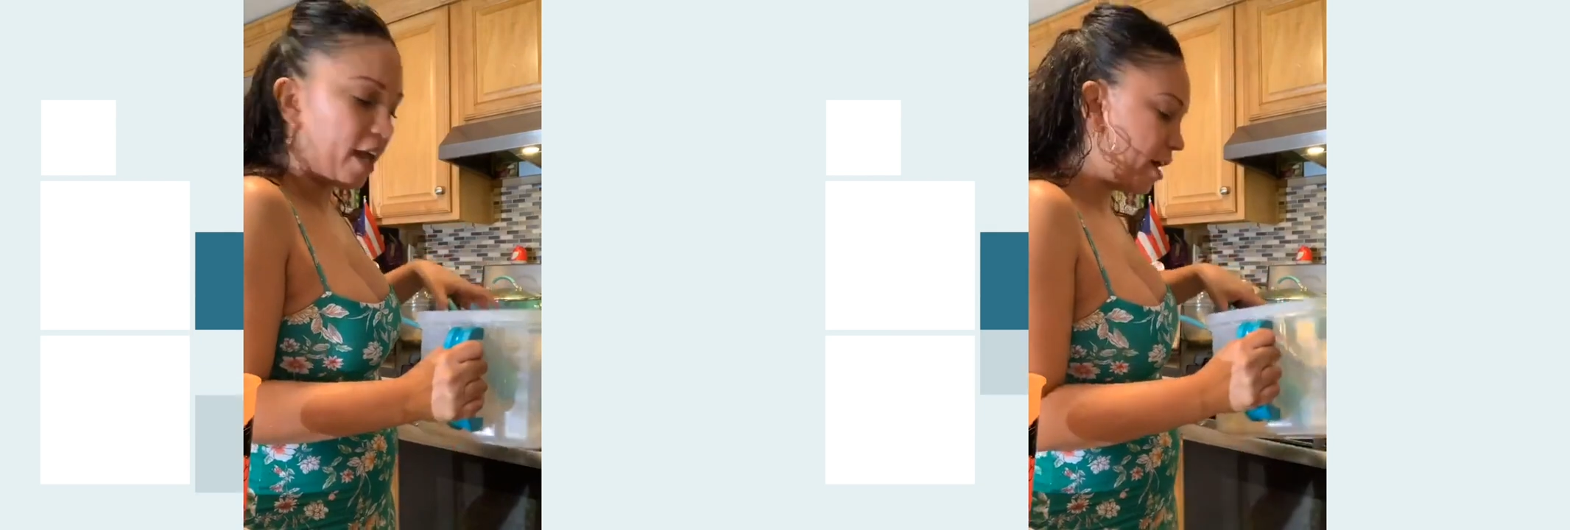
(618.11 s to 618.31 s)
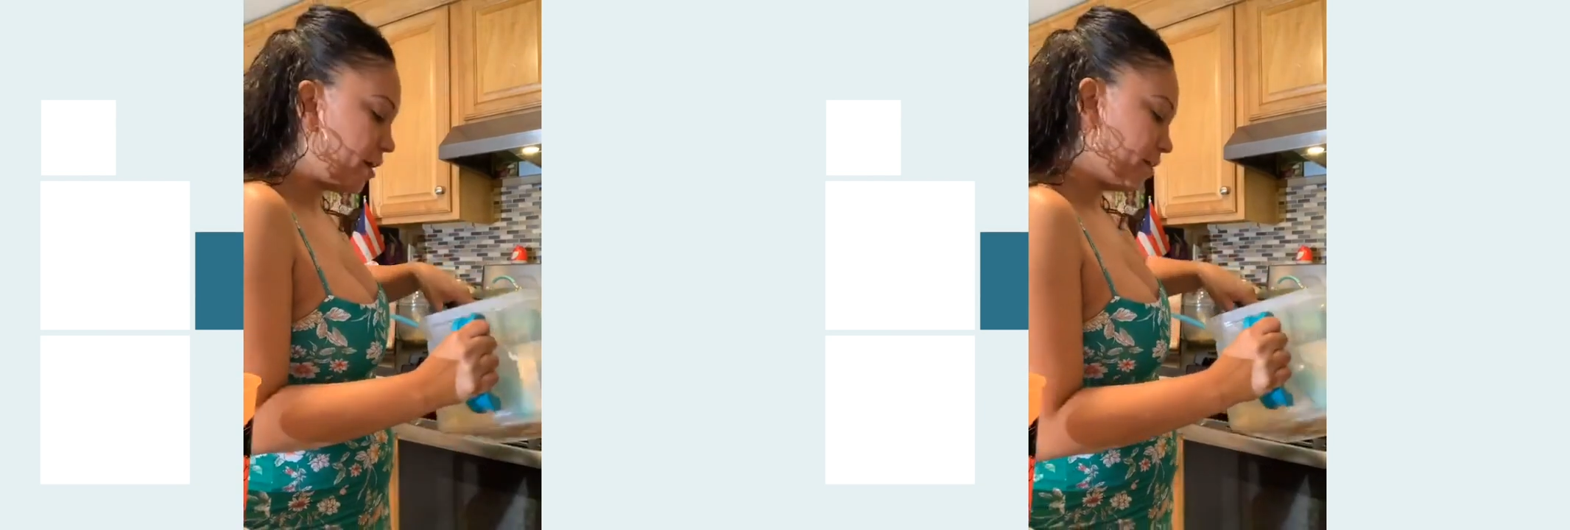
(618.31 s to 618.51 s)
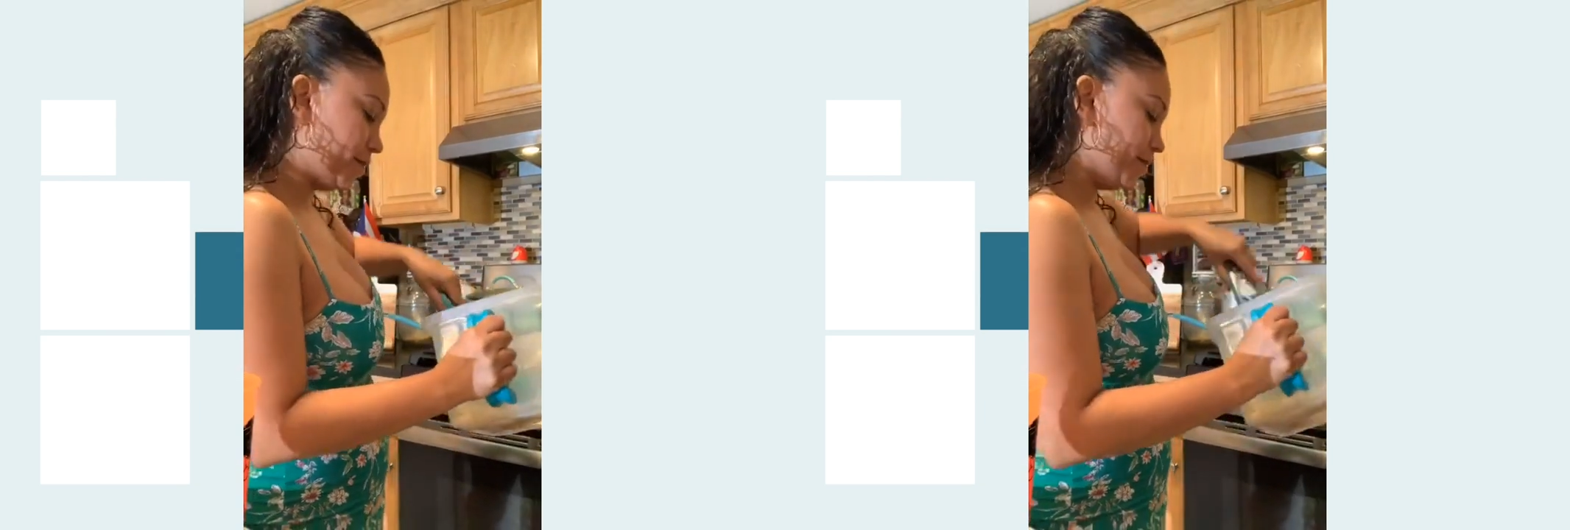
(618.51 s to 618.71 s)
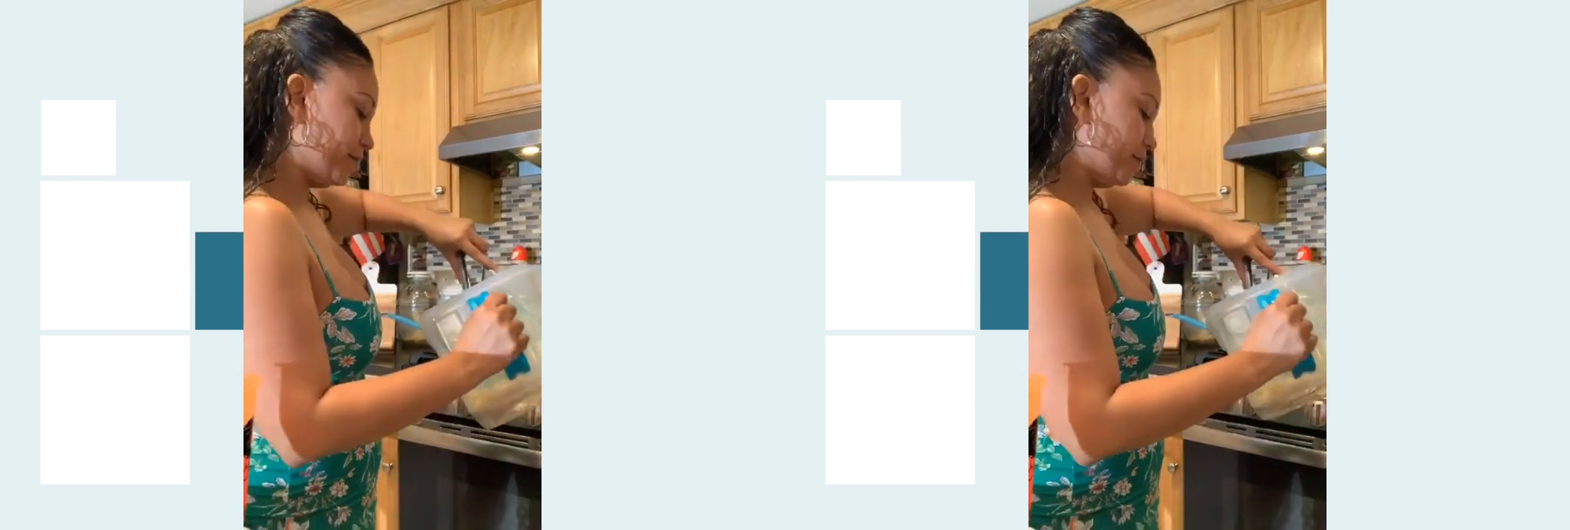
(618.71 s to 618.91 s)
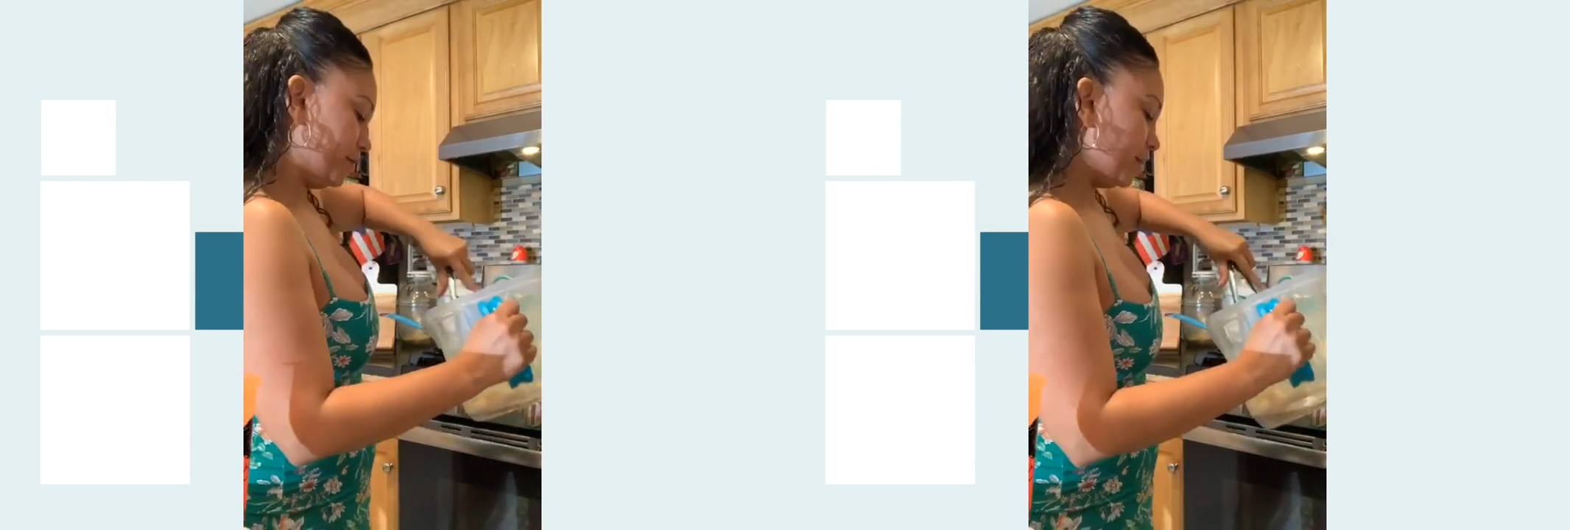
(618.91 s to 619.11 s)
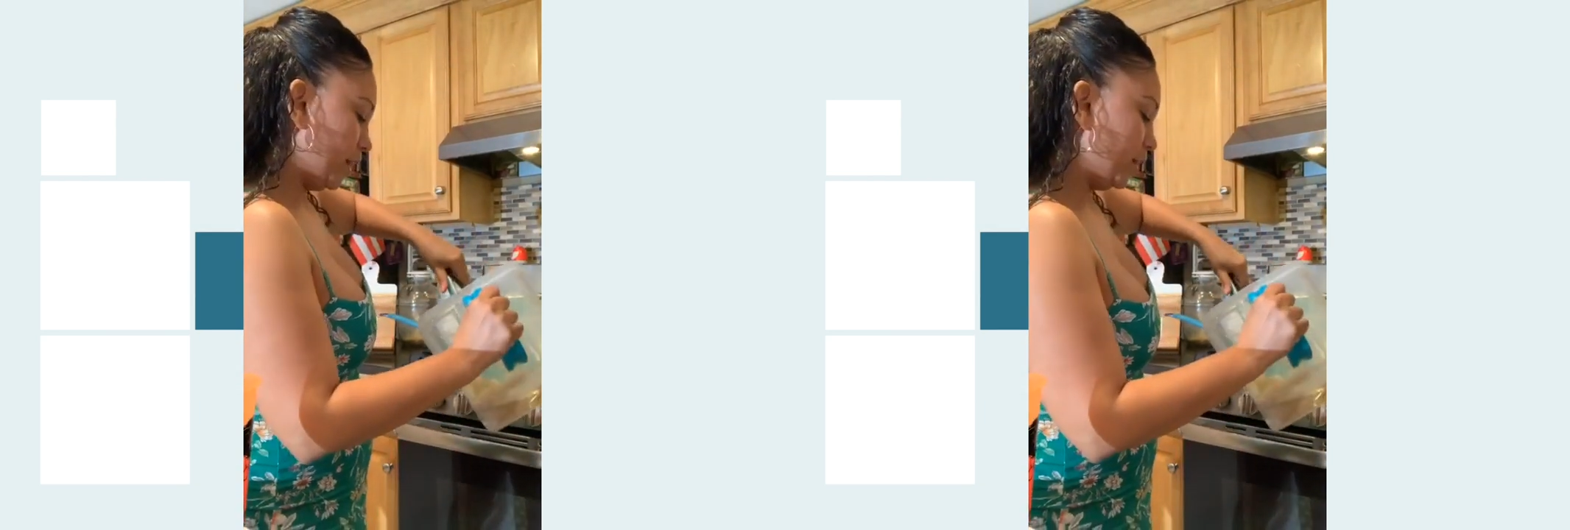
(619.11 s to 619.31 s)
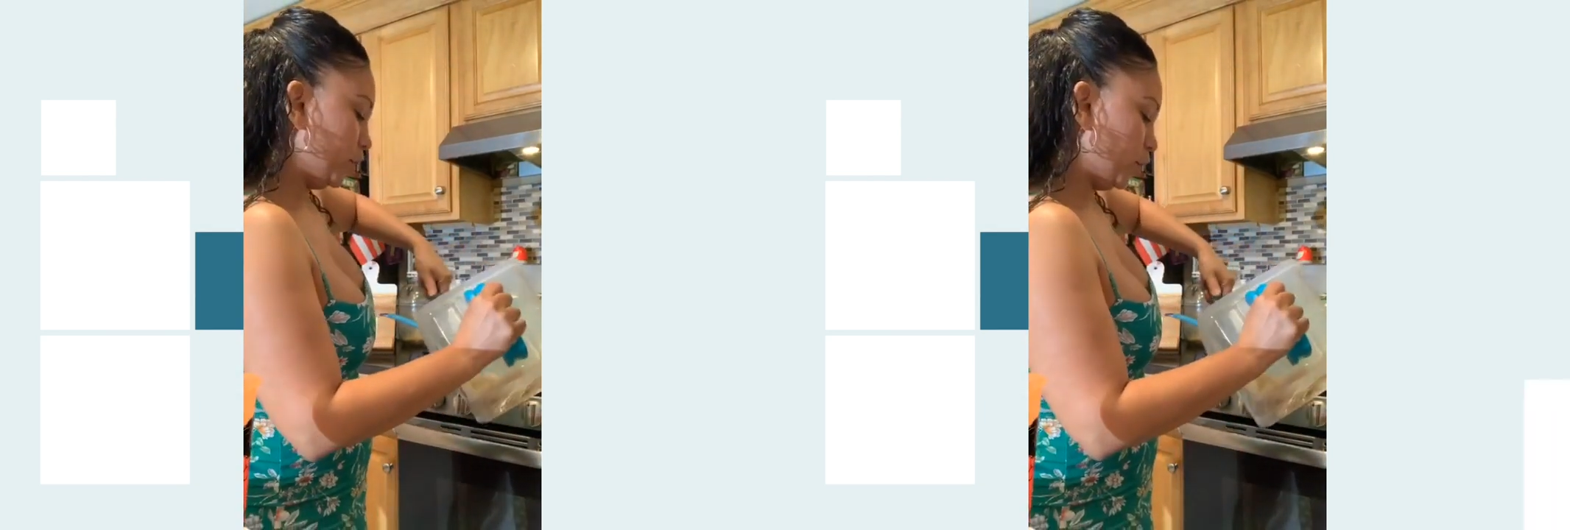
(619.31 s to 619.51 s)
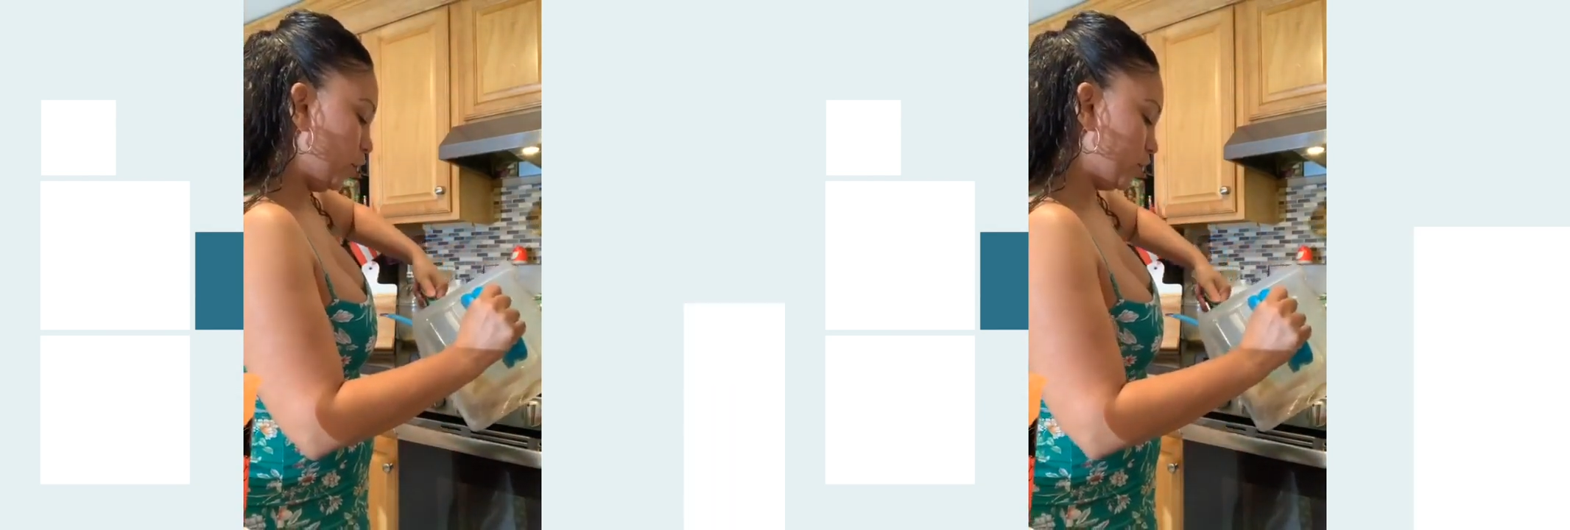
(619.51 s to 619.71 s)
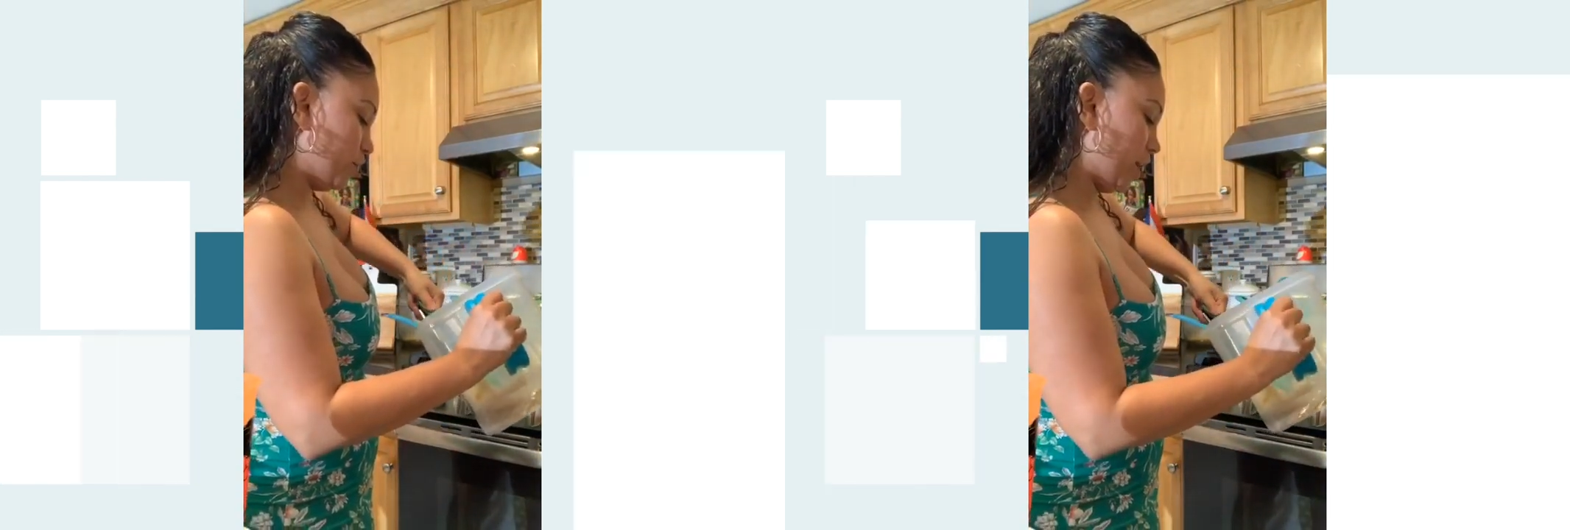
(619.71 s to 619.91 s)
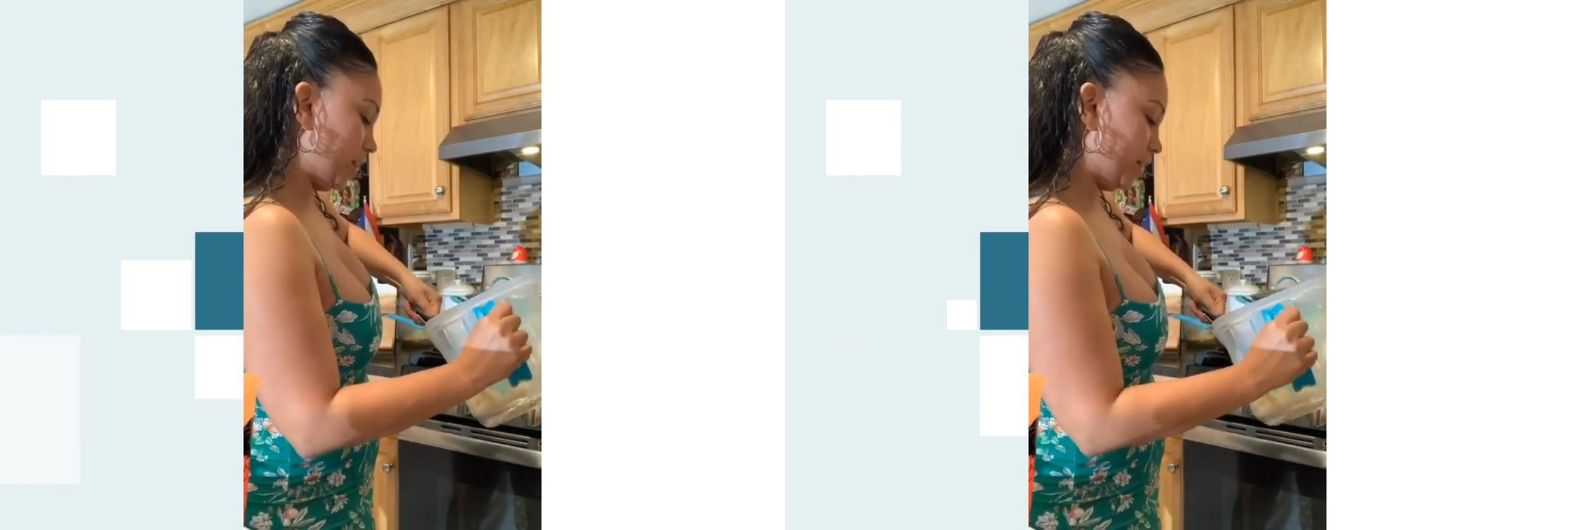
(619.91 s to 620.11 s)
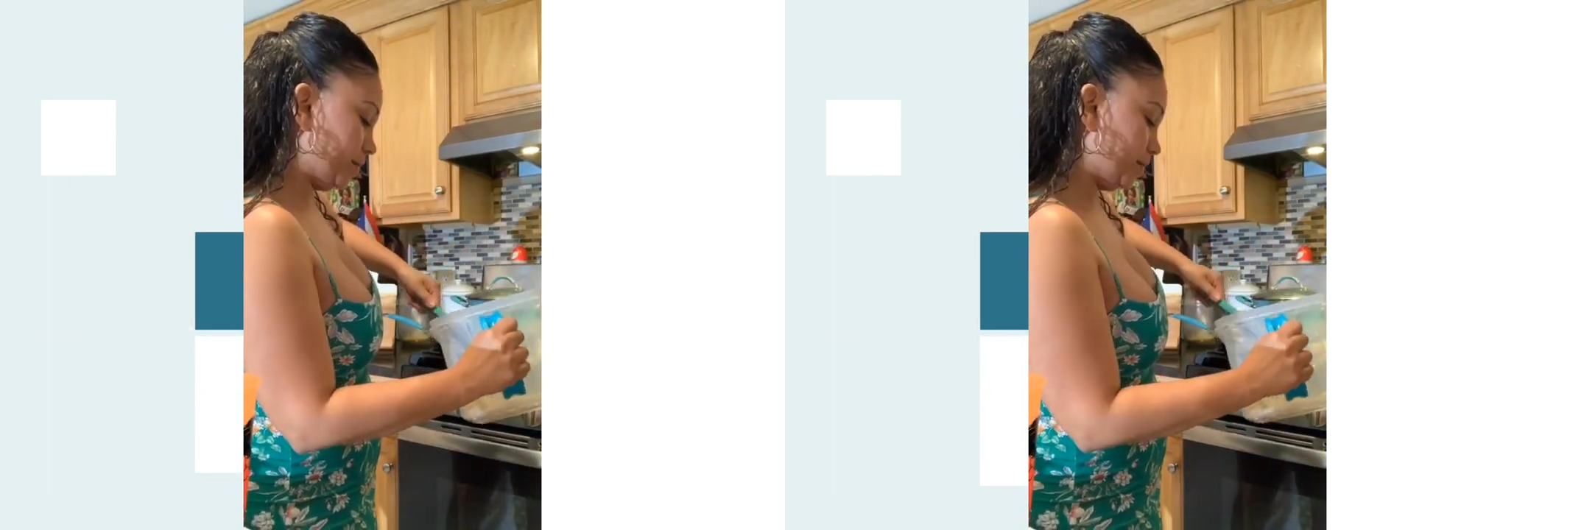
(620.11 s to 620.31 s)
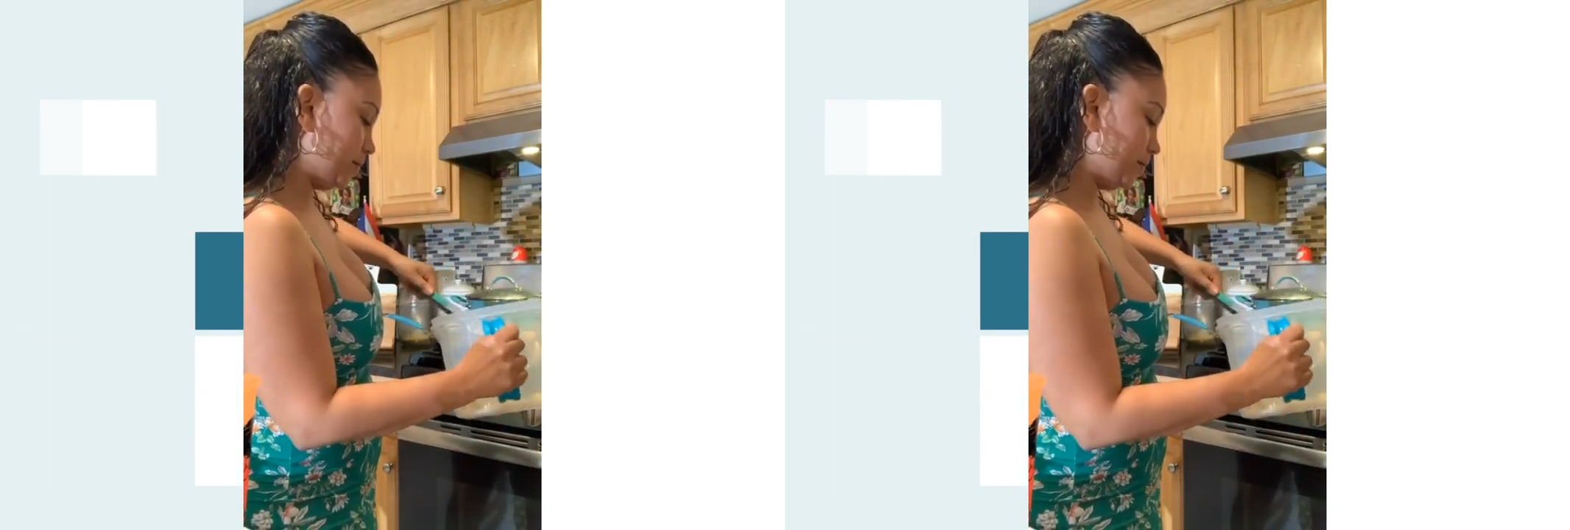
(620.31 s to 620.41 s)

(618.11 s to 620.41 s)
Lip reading: there and you'll know it's ready.